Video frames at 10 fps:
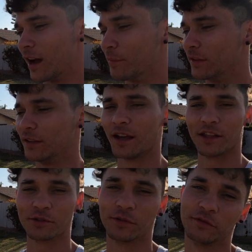I mean,
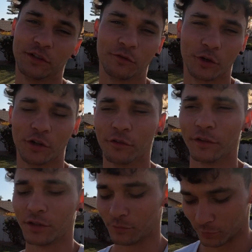yeah, that's what
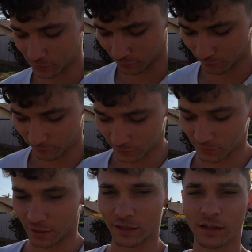450 wheel
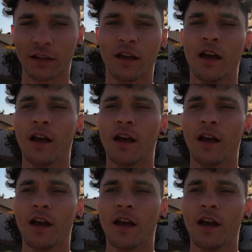feels like.